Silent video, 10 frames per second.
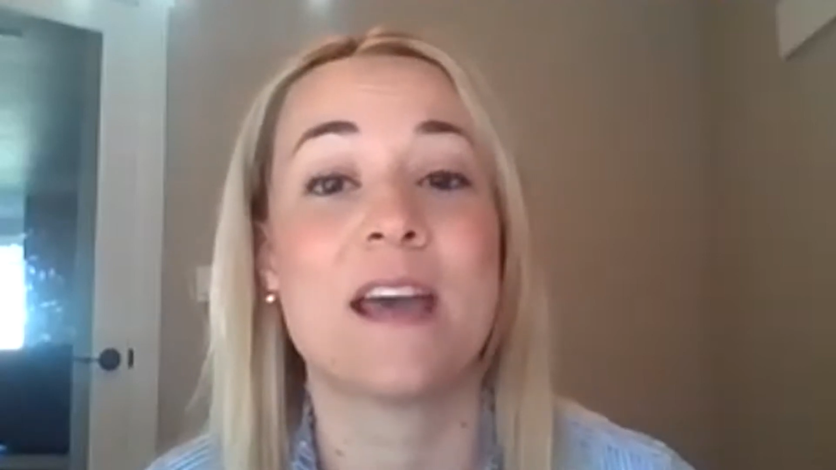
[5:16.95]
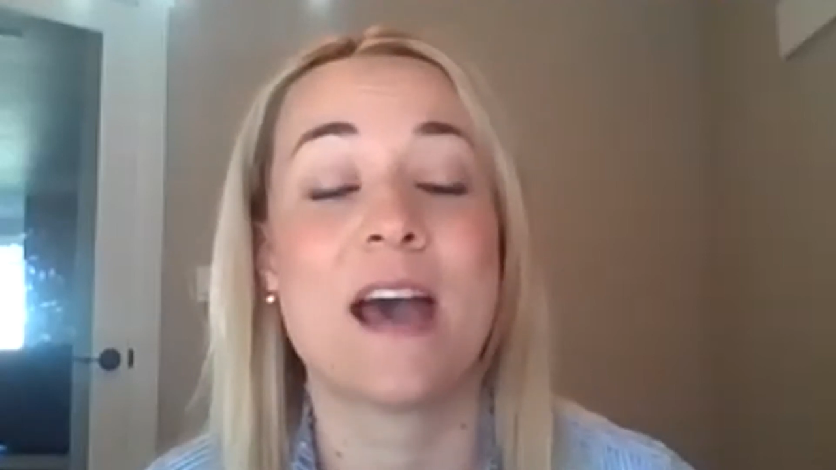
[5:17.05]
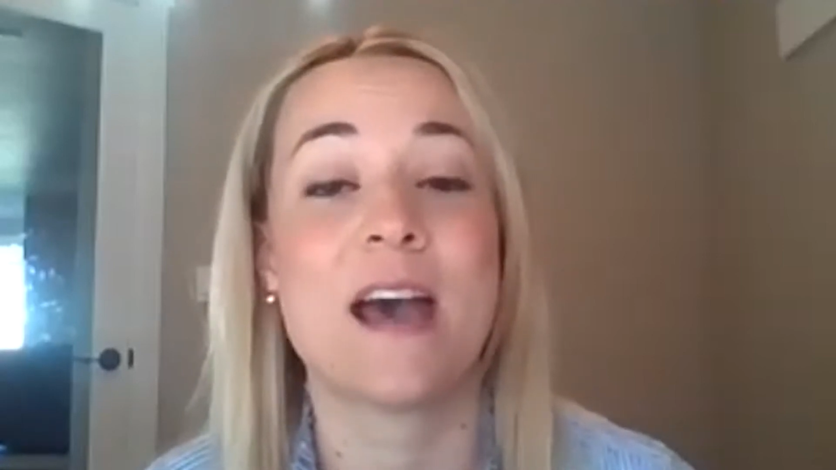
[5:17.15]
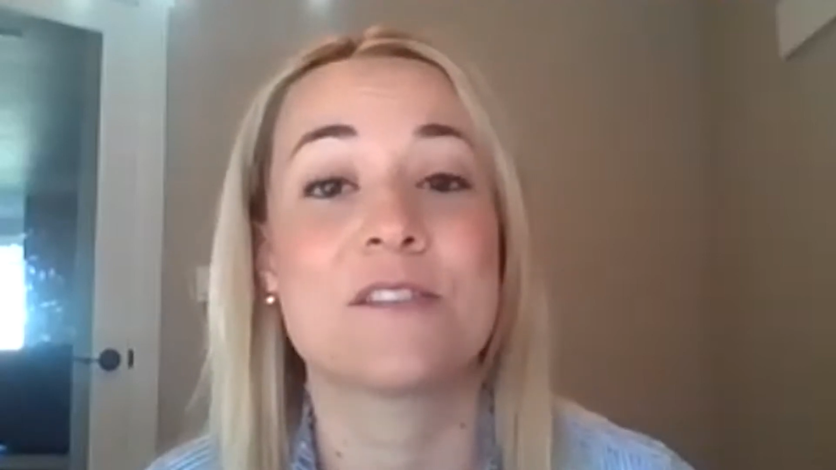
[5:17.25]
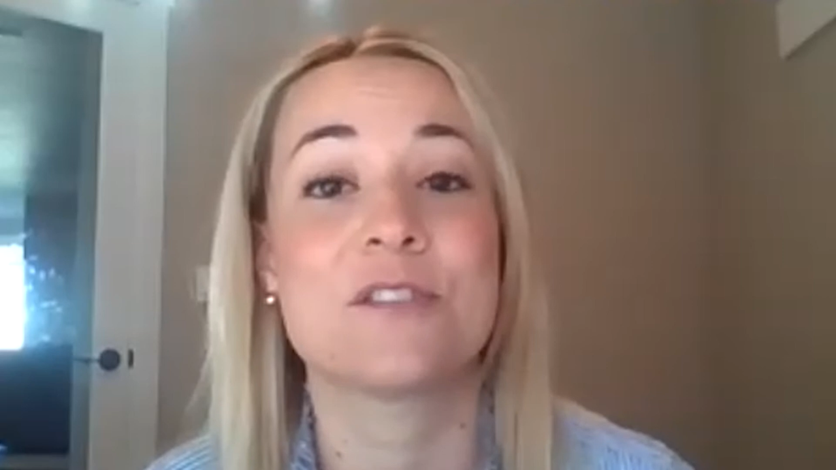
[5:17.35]

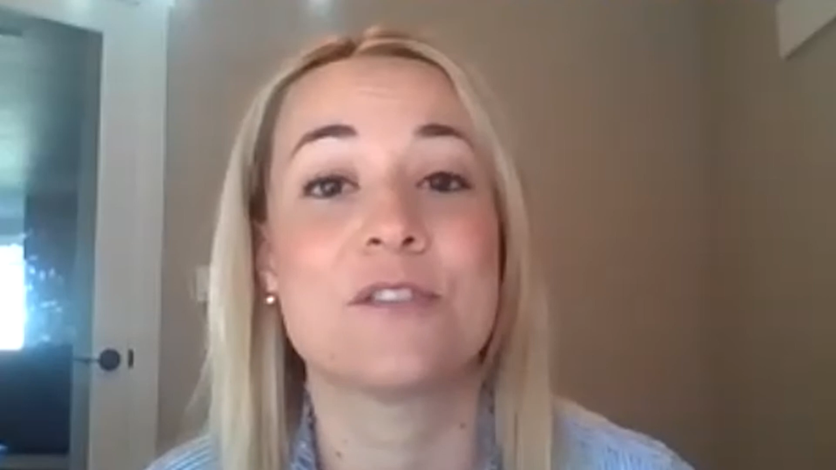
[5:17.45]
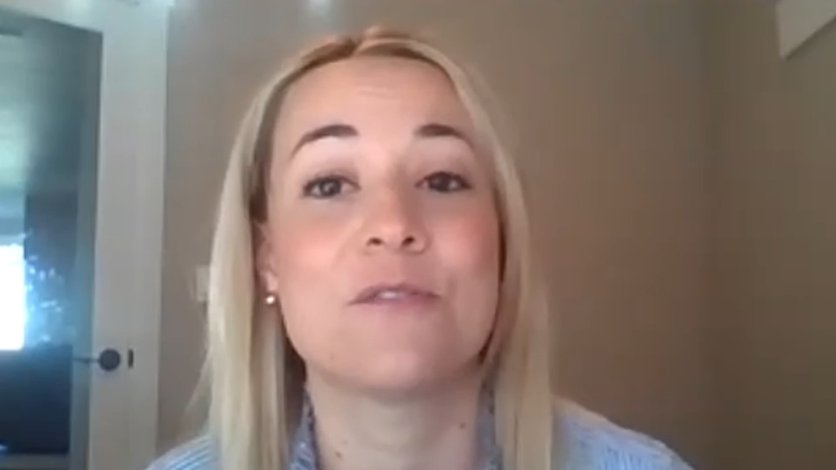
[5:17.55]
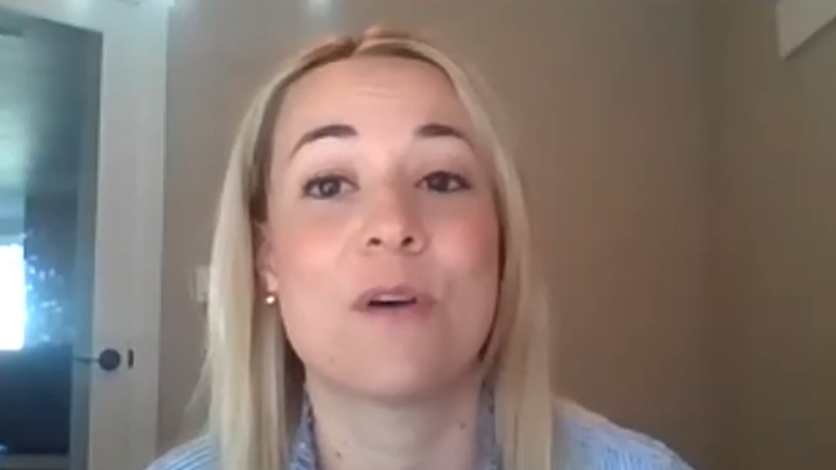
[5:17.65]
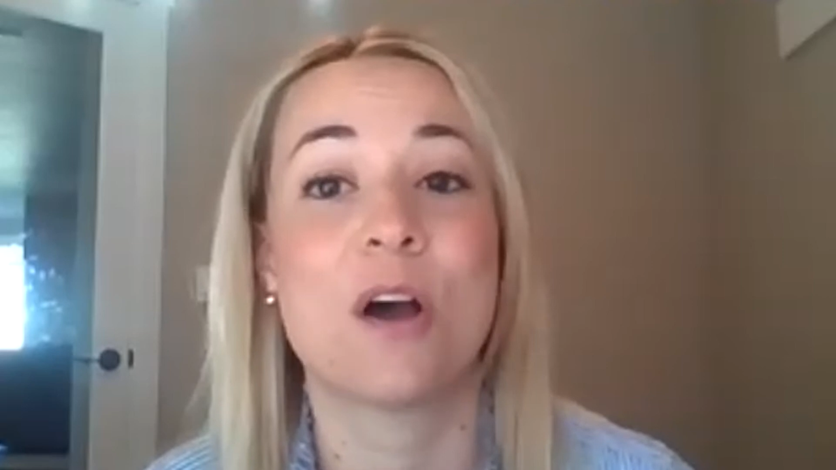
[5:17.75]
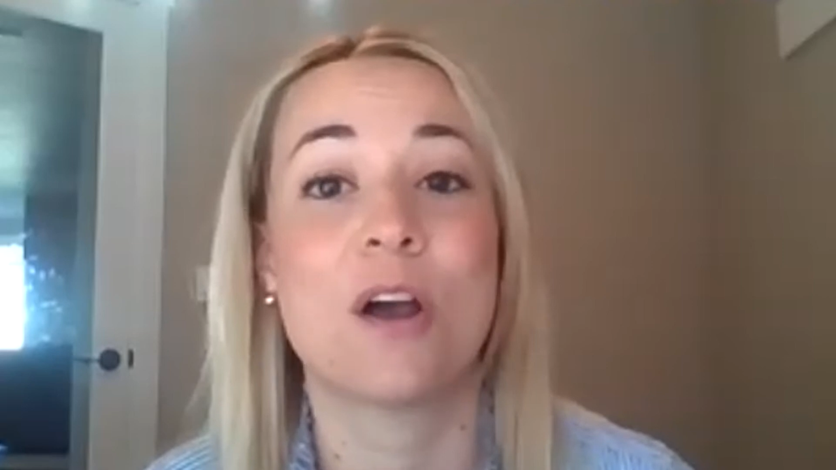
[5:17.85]
as you
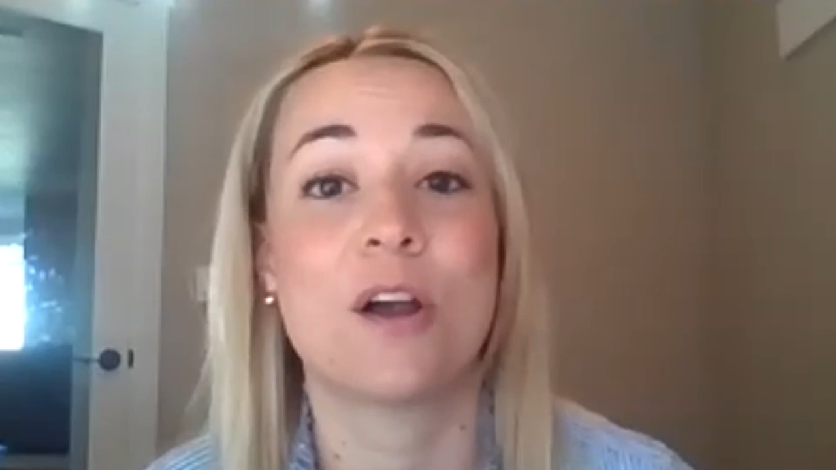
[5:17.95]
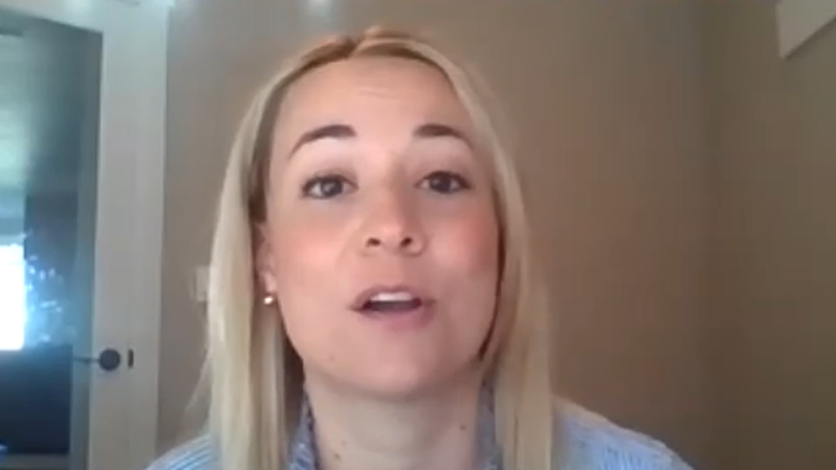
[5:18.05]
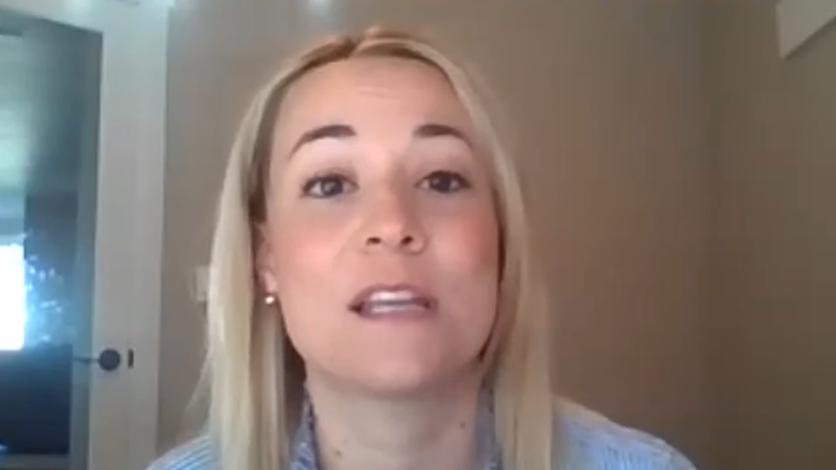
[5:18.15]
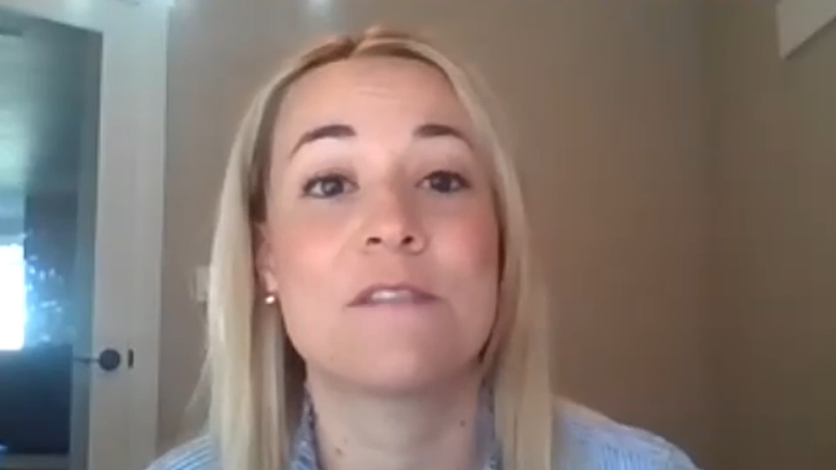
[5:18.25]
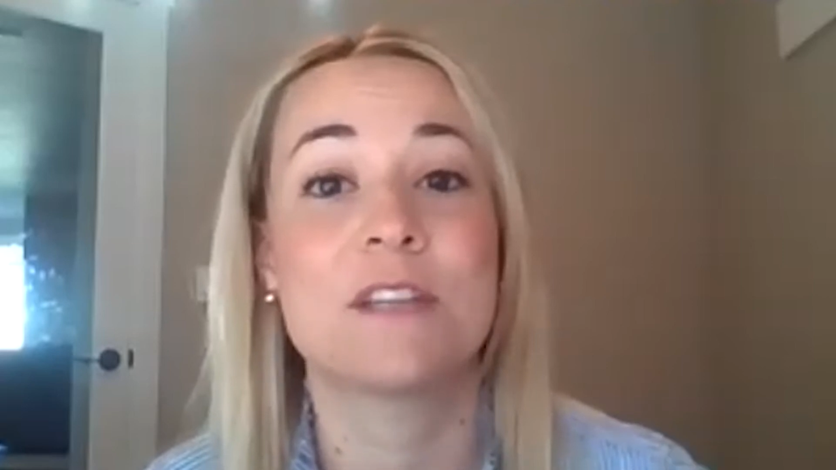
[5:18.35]
are kind of